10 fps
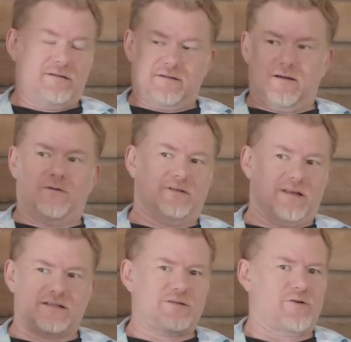
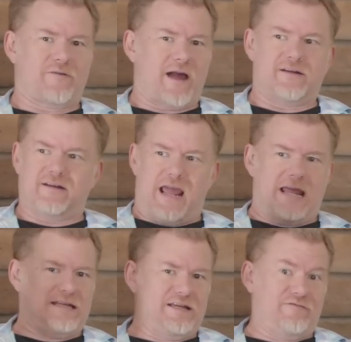Unless you were around in
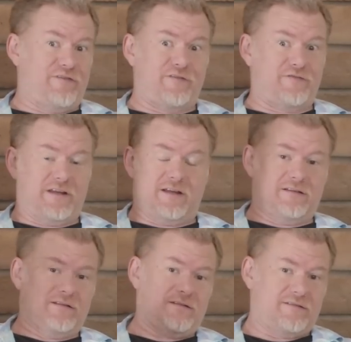1850
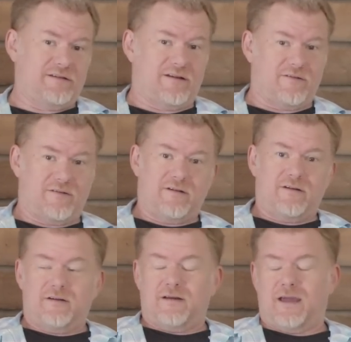in the,
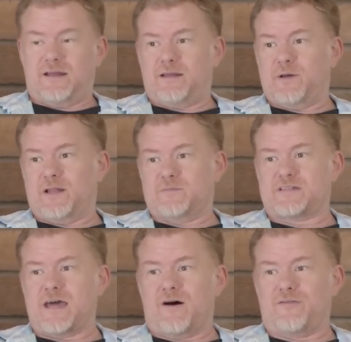antebellum
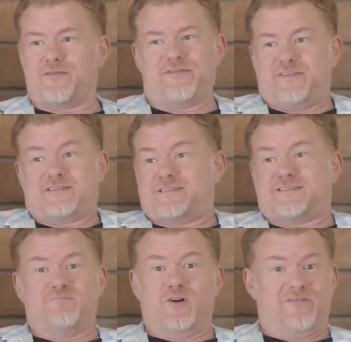South,
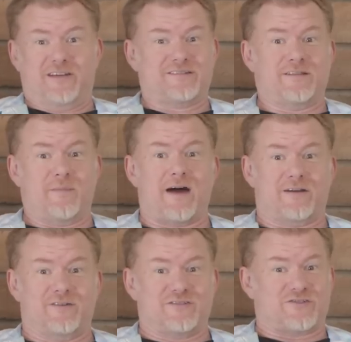this movie isn't
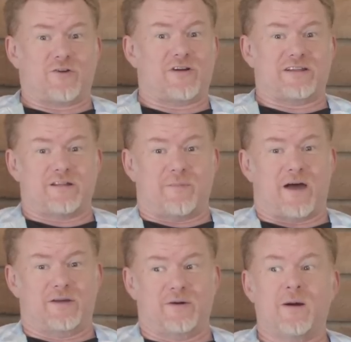about you. The story isn't
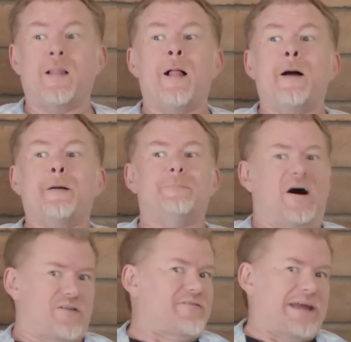about you.
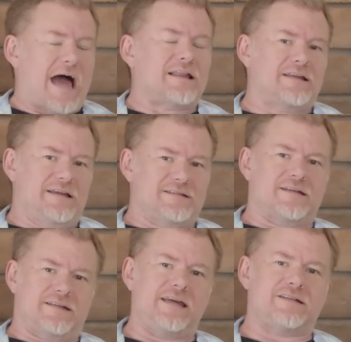But the realities
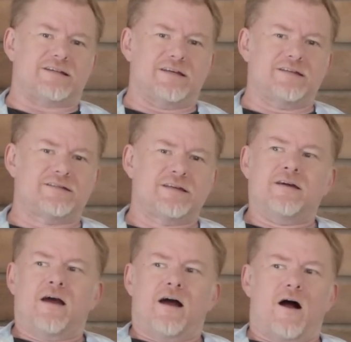it teaches
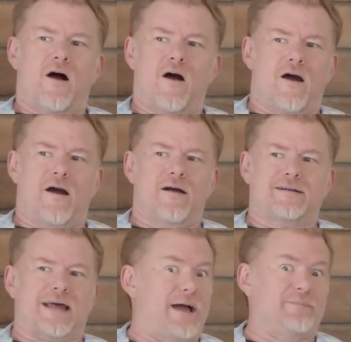
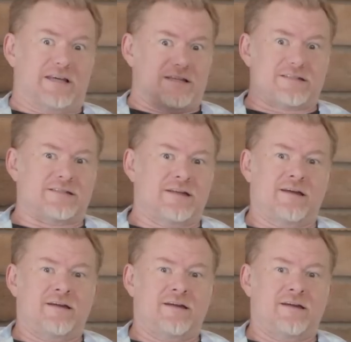are timeless.